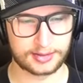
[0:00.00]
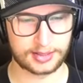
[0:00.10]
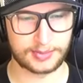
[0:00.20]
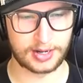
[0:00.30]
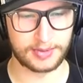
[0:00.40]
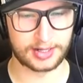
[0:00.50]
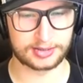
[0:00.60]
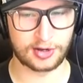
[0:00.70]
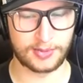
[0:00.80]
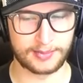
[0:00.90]
Come on,
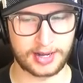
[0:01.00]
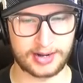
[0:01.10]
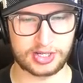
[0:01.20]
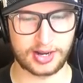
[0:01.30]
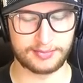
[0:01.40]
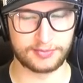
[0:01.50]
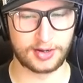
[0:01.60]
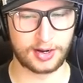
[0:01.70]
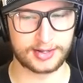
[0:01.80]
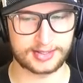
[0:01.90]
Manitoba. I'm kind of, I'm
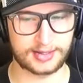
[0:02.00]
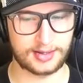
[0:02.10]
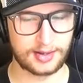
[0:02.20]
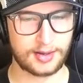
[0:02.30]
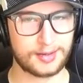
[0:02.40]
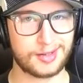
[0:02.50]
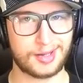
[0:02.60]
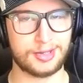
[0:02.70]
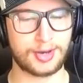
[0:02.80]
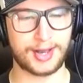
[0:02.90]
honestly,
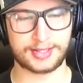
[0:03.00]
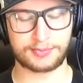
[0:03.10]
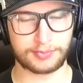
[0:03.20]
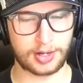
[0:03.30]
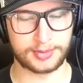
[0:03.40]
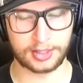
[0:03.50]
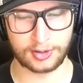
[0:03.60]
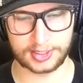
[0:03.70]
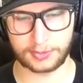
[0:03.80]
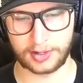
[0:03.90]
you guys probably know
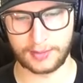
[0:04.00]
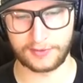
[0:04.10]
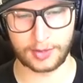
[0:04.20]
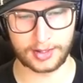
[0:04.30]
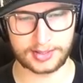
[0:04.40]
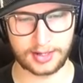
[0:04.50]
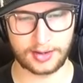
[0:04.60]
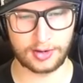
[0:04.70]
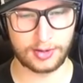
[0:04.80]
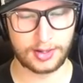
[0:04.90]
at this point I'm from
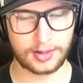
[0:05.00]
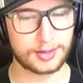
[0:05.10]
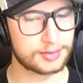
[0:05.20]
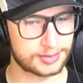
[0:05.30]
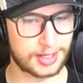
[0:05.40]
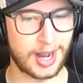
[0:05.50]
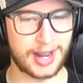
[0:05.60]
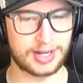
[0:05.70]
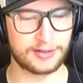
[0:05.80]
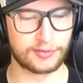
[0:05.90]
Ontario,
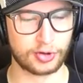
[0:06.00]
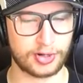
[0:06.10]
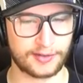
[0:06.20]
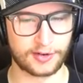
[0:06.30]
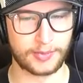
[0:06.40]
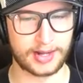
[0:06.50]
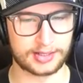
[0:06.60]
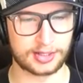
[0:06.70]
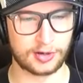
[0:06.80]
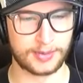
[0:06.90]
kind of rooting for
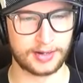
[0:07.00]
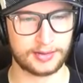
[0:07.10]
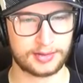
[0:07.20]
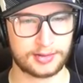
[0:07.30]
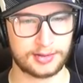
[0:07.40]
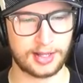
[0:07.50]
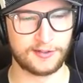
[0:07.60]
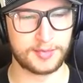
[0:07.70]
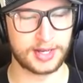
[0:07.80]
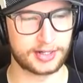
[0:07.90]
Manitoba.
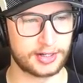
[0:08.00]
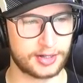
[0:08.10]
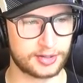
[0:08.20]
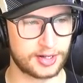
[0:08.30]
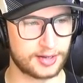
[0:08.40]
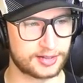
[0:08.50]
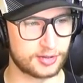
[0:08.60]
Love me a good underdog